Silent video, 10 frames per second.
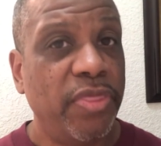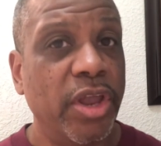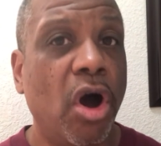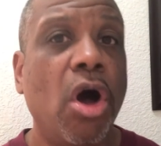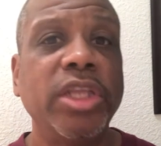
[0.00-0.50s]

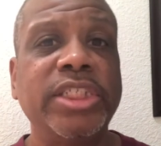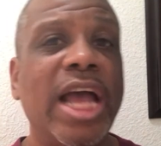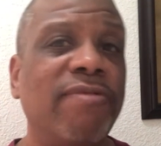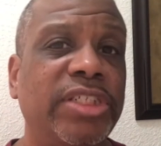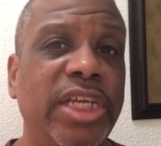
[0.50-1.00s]
then all these
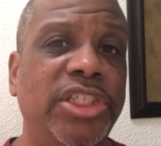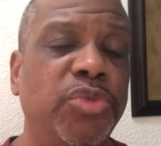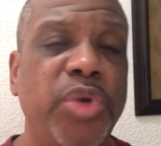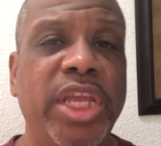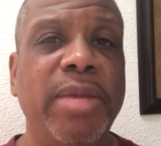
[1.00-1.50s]

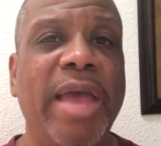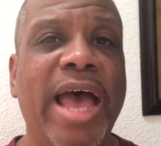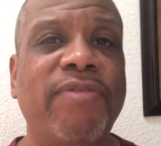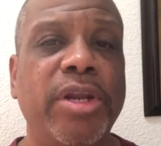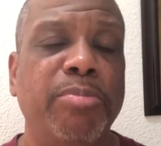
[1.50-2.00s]
conversations we keep
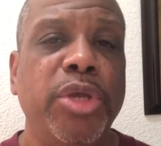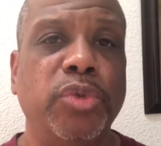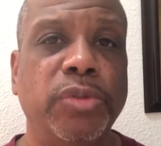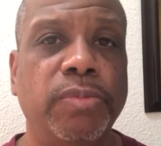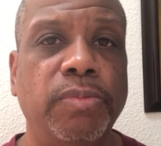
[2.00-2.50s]
having are
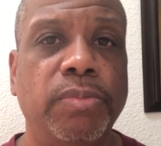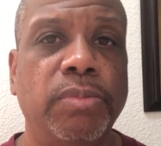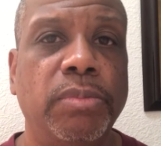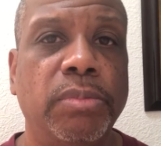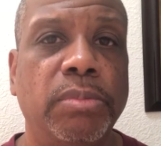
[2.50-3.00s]
mute
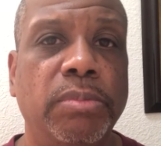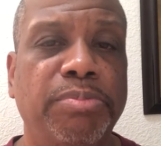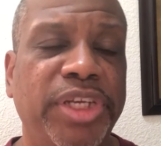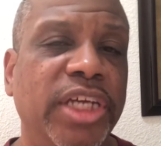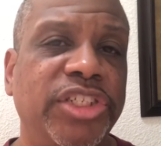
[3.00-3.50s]

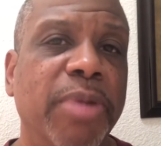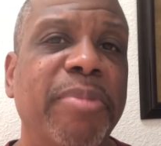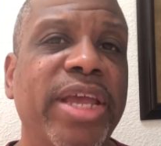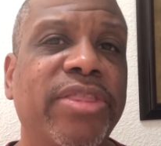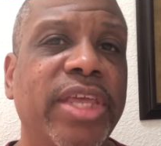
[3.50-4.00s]
because they're
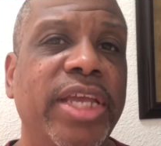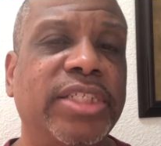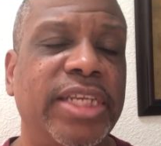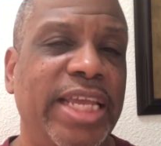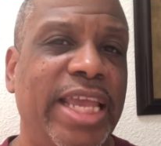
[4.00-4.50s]
men
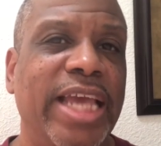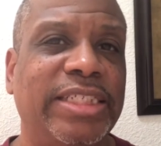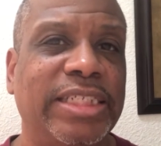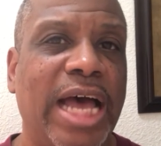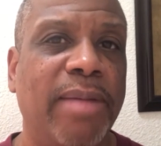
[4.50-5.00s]
things that they
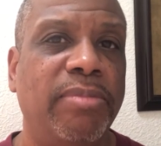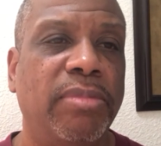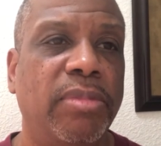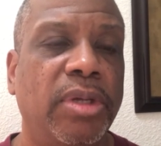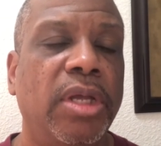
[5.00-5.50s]
can't stop.
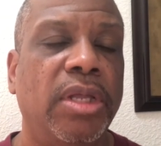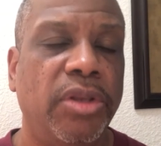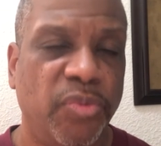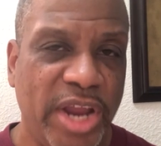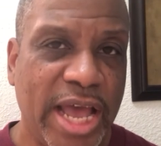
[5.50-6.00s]

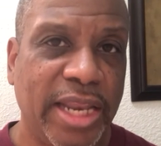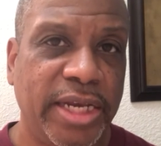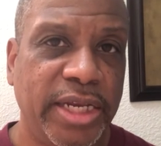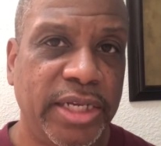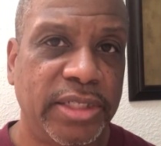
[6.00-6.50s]
The
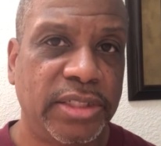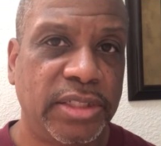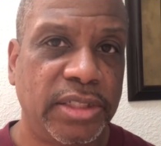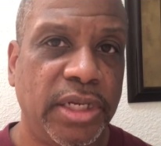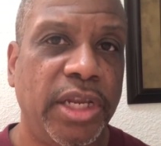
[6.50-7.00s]
reality
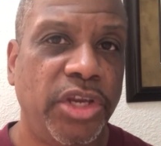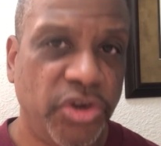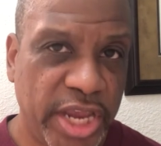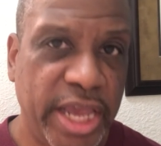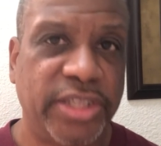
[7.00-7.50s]
is
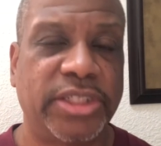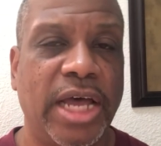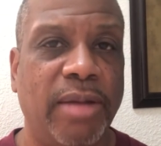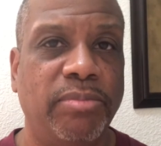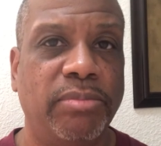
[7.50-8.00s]
you can't
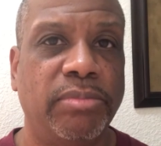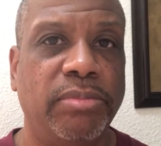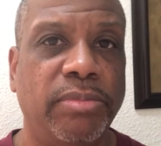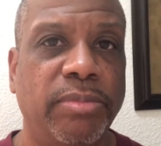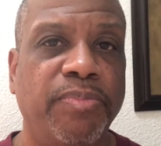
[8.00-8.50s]
stop.
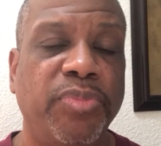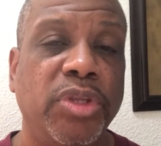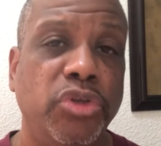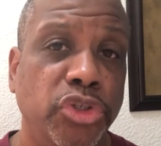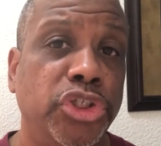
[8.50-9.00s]

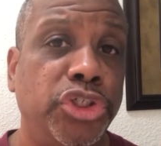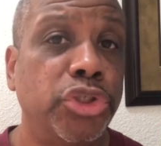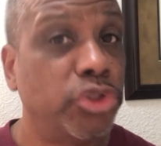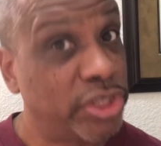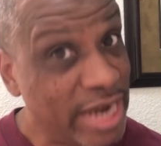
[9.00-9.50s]
You just
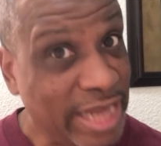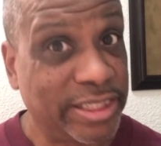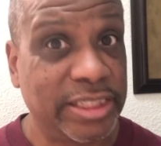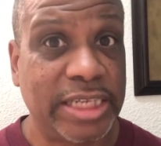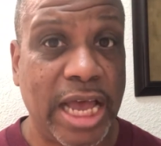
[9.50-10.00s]
choose not
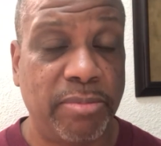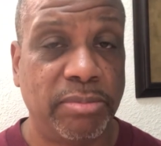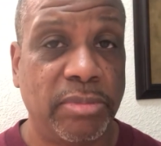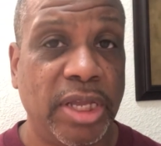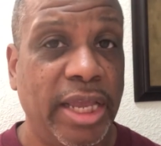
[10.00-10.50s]
to stop.
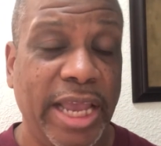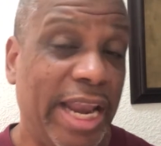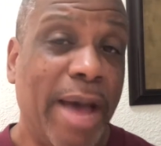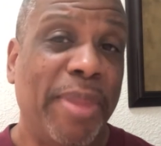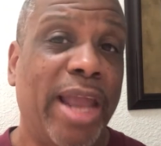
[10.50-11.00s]

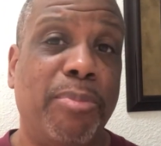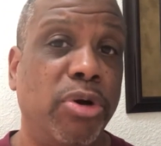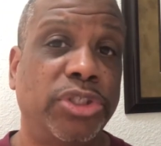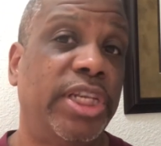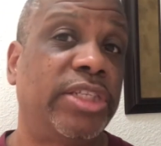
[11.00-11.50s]
And I'm not a
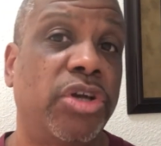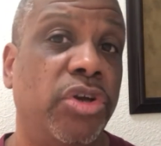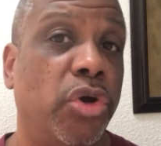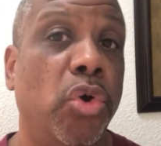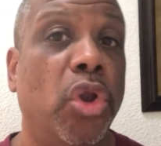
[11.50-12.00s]
person that's
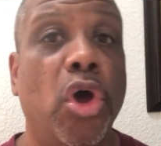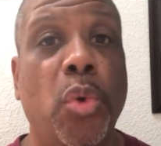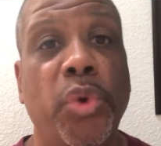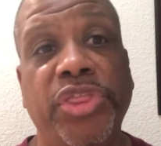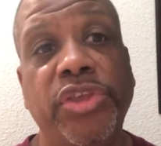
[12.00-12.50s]
going to go
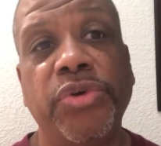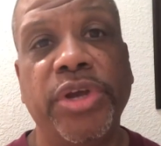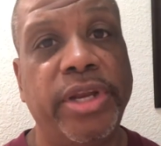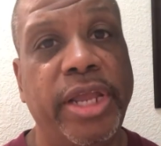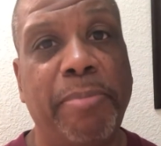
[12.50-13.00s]
along with you
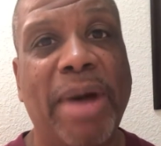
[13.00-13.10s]
and